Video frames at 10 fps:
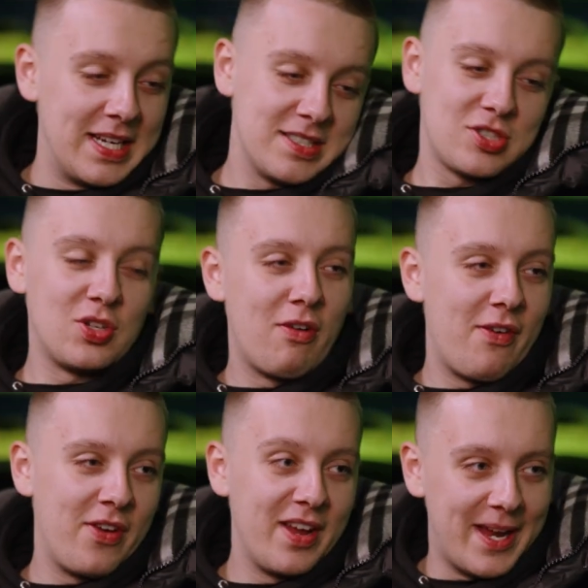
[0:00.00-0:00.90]
here's a story
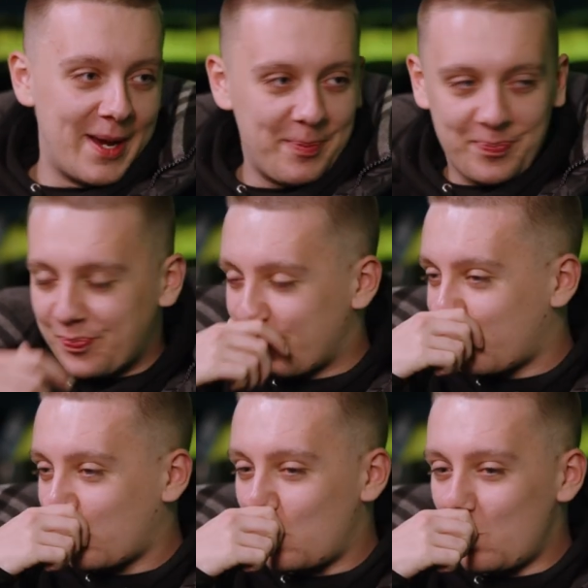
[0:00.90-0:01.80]
for you, yeah?
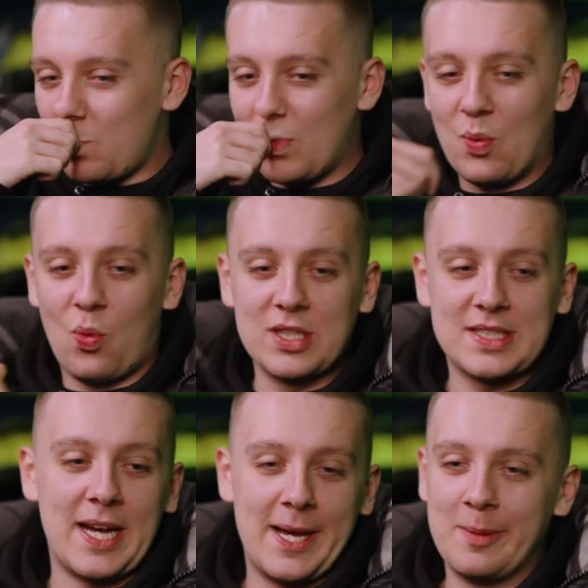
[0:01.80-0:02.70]
One
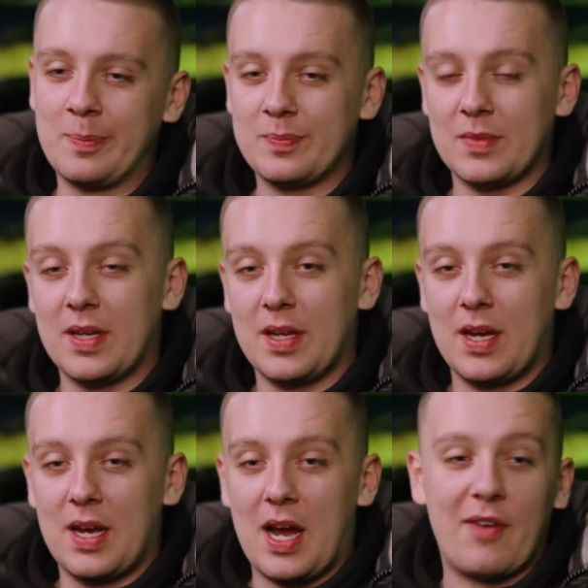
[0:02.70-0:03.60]
time,
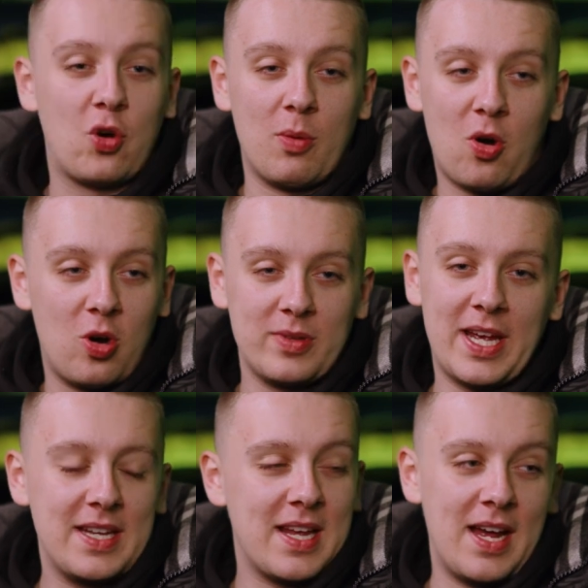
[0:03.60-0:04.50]
I've come home
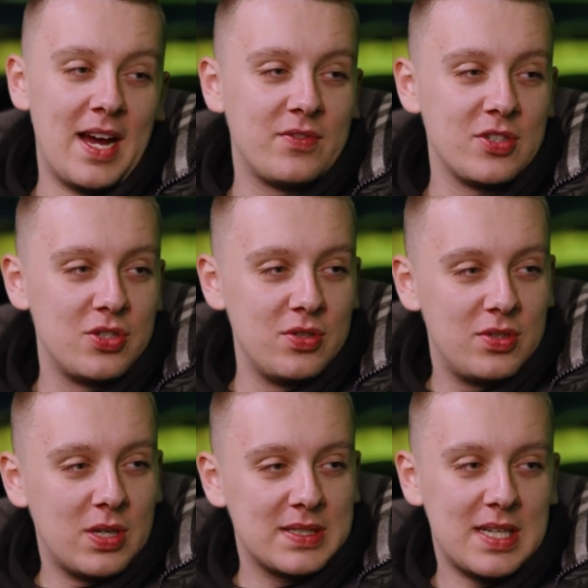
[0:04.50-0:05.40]
late night after
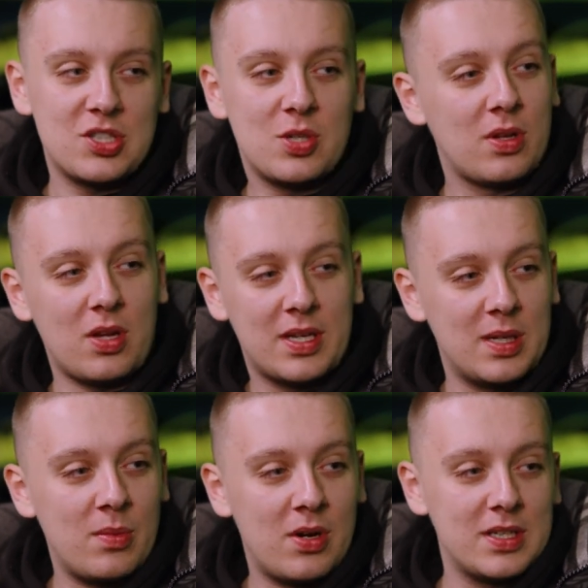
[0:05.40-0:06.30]
studio, it's like 2 o'clock in
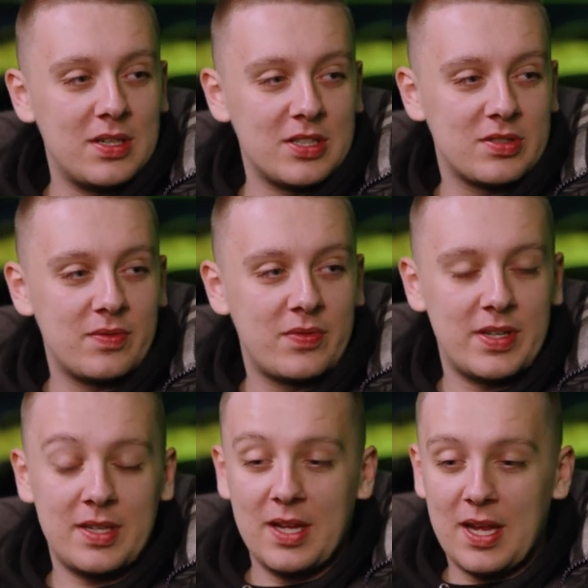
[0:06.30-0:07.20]
the morning or
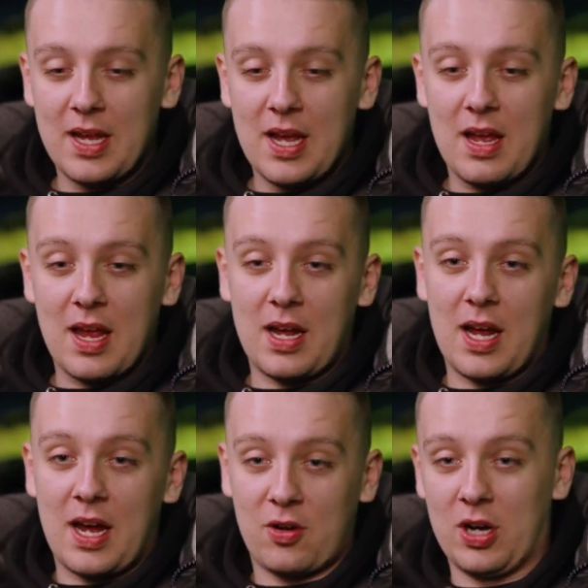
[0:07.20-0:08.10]
something.
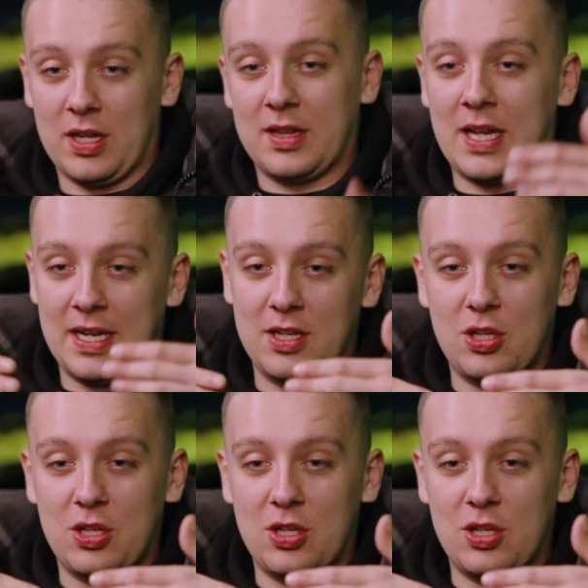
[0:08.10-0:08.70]
I got like